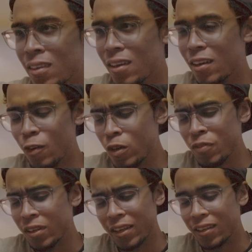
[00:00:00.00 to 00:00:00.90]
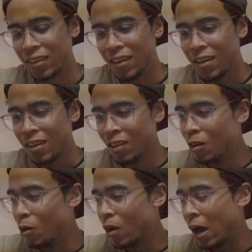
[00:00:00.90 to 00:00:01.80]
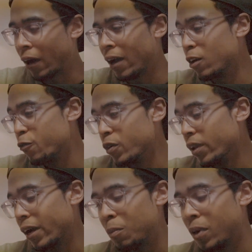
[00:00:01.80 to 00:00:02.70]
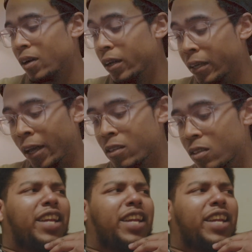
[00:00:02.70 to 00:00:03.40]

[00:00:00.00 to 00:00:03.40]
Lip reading: Yeah, or even, like, you know, I kind of feel like I'm kind of against